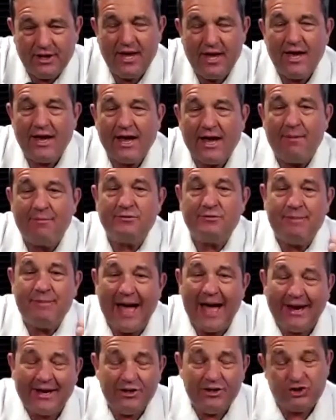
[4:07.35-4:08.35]
comes back
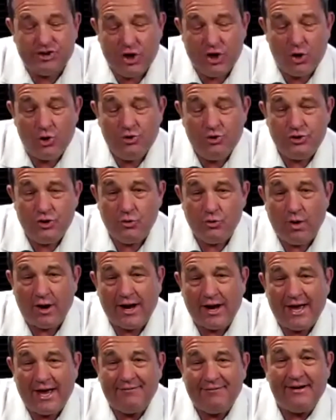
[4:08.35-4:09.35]
and shows you what
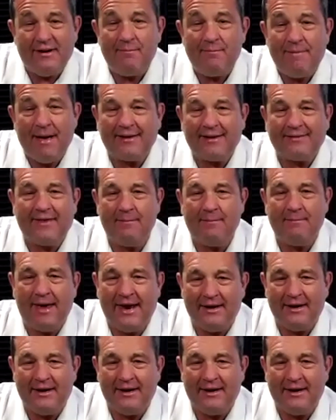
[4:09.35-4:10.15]
kind of an impact they made.